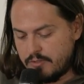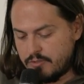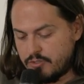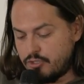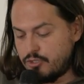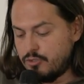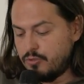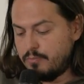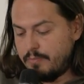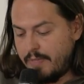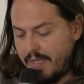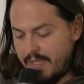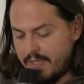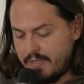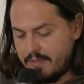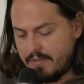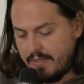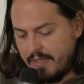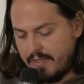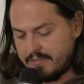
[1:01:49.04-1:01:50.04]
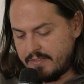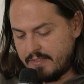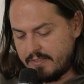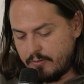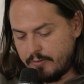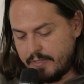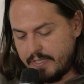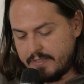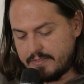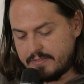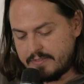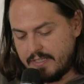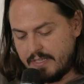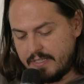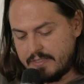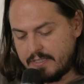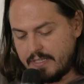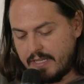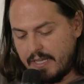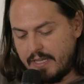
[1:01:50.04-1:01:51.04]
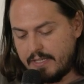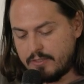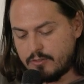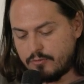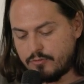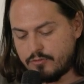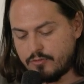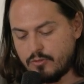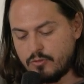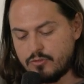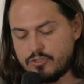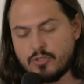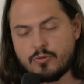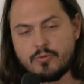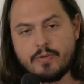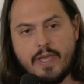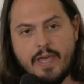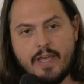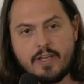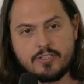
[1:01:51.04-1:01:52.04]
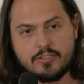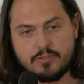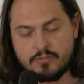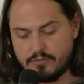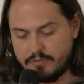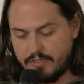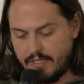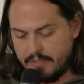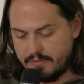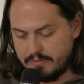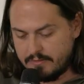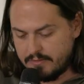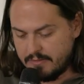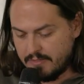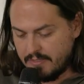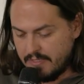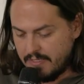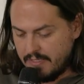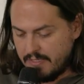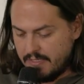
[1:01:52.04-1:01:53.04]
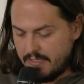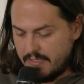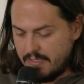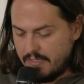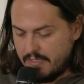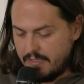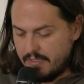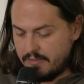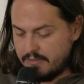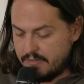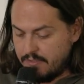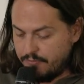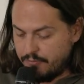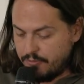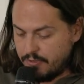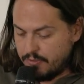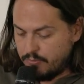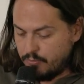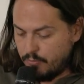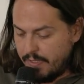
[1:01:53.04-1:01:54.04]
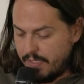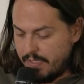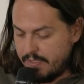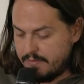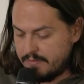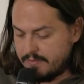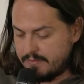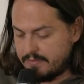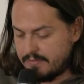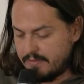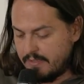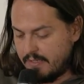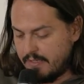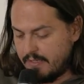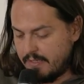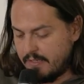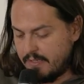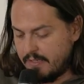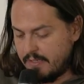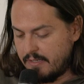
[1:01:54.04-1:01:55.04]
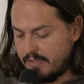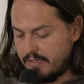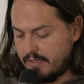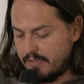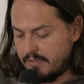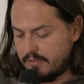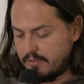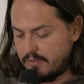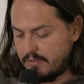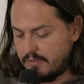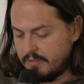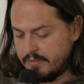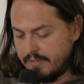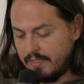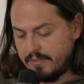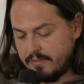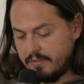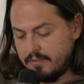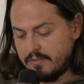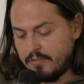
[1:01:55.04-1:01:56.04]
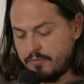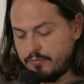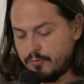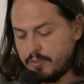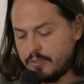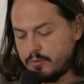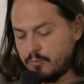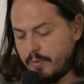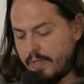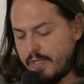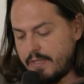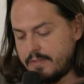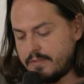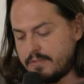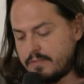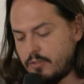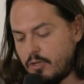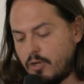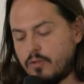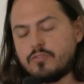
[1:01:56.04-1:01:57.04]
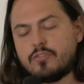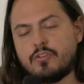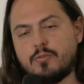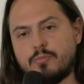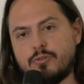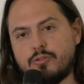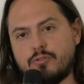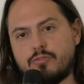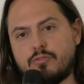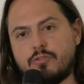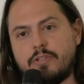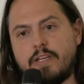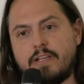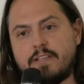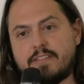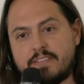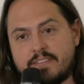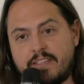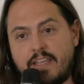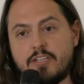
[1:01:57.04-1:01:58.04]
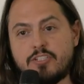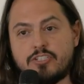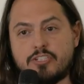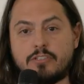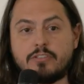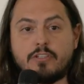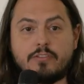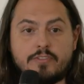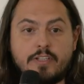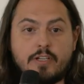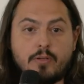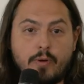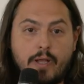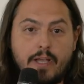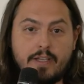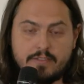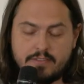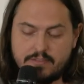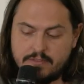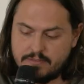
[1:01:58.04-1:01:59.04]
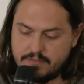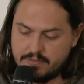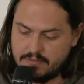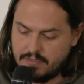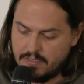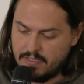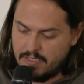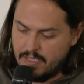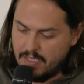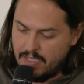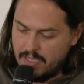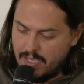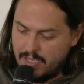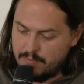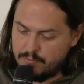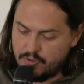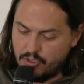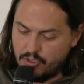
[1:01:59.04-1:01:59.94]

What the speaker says: two main, as I already said, kind of social reaction to that in different ways, that in different ways contribute to the extension of the crisis. I'm